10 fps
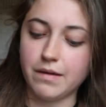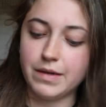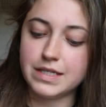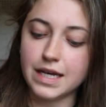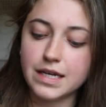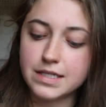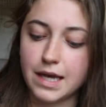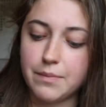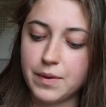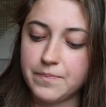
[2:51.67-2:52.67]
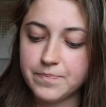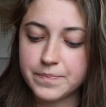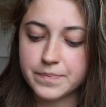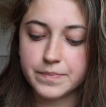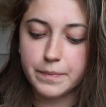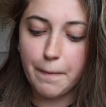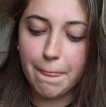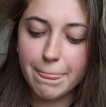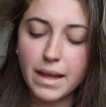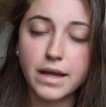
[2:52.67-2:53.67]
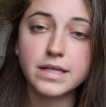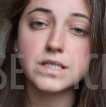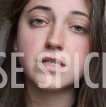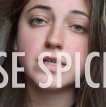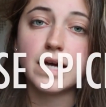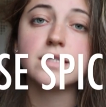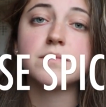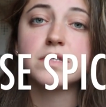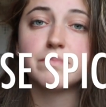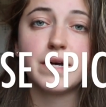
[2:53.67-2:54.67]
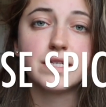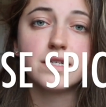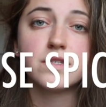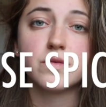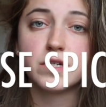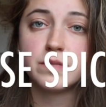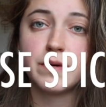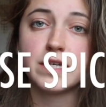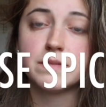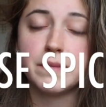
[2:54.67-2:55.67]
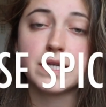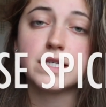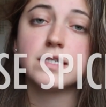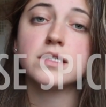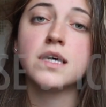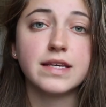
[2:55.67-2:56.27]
Okay, my second tip is to get some spices or spice mixes.